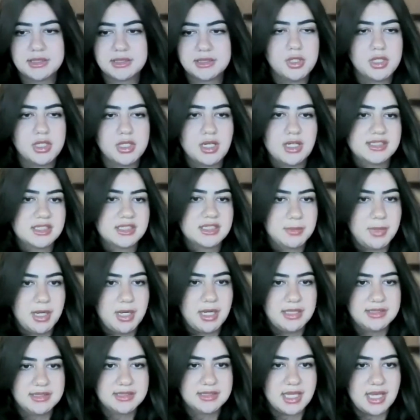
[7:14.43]
You can
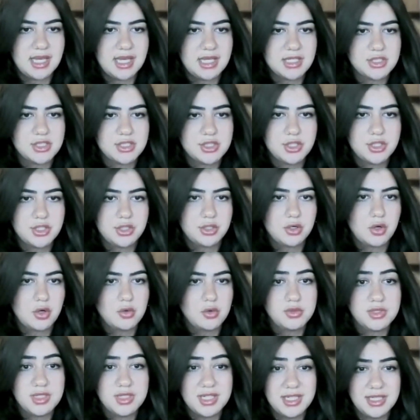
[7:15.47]
customize that to your
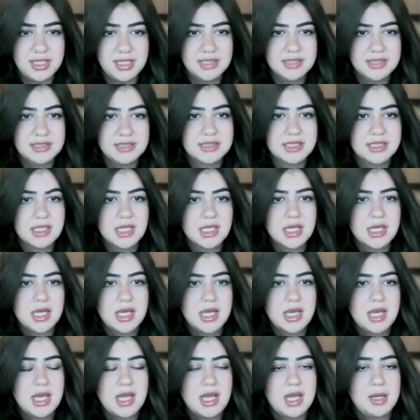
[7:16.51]
own needs.
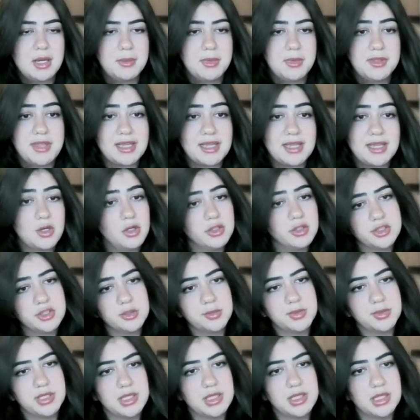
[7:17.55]
And that can
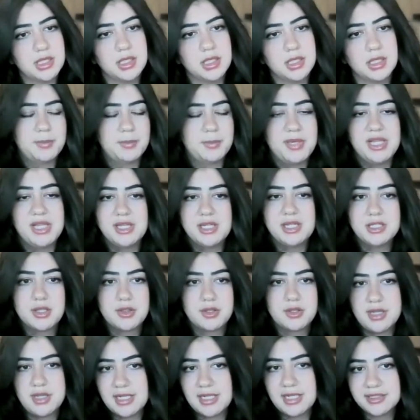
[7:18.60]
also be appealing to
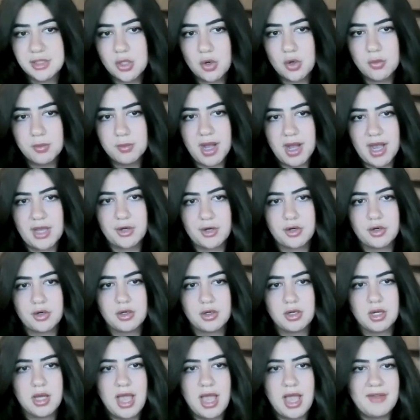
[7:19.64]
the next home
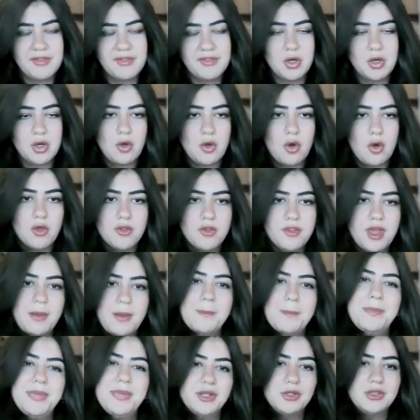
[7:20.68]
buyer, having all
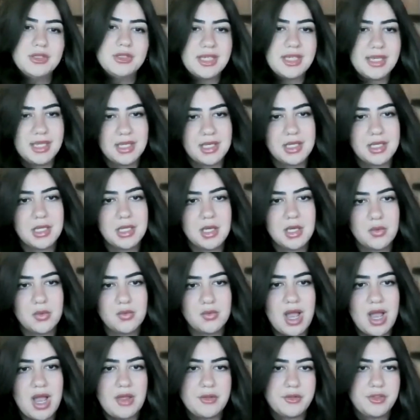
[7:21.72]
that built in
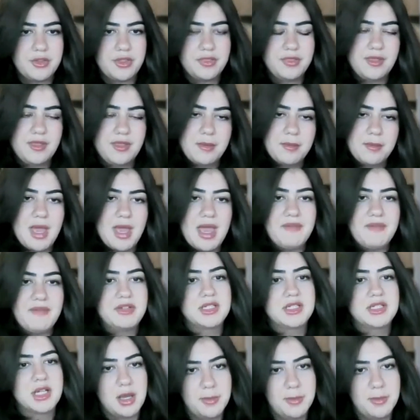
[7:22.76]
rather than them having
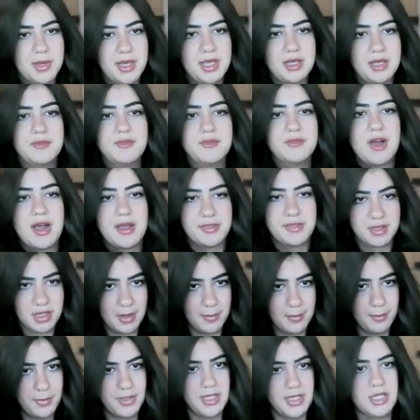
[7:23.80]
to come in, find a
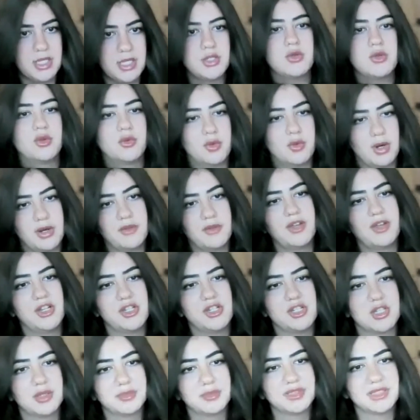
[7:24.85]
company, do the
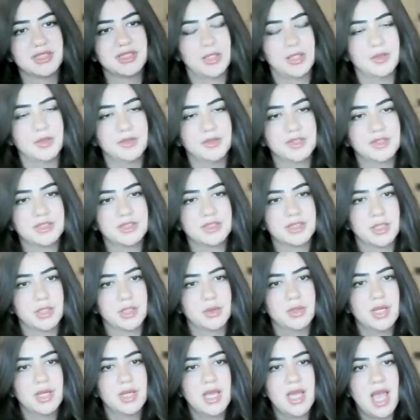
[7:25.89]
renovation themselves.
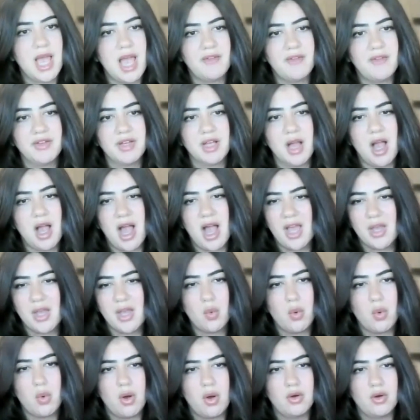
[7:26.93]
So having a high
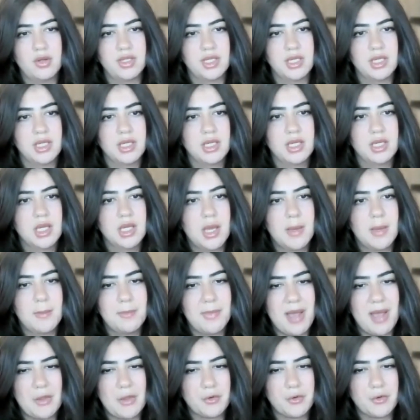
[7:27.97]
quality
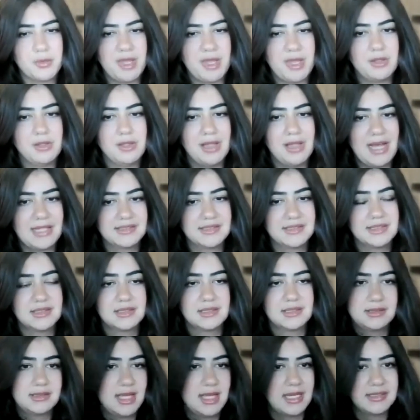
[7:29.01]
bathroom that'll last a
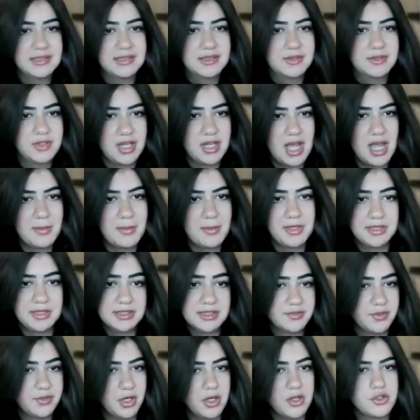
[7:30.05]
test of time and
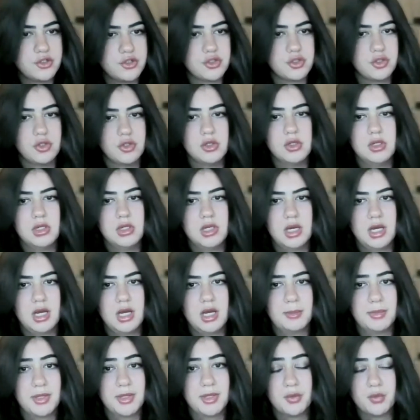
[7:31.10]
is functional
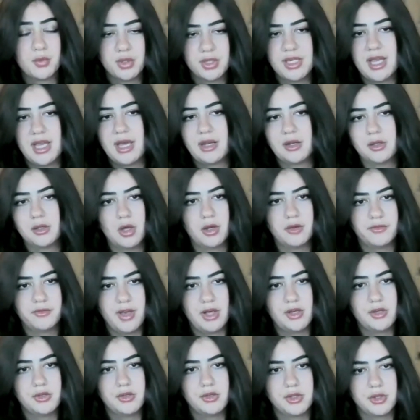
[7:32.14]
can really add a lot of
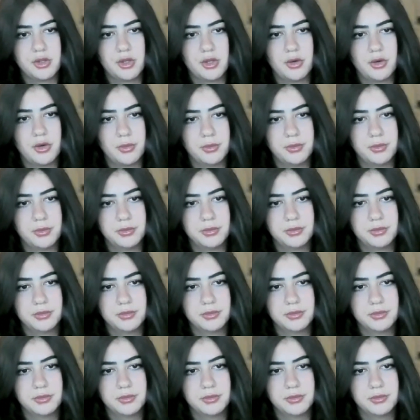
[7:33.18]
value to the home.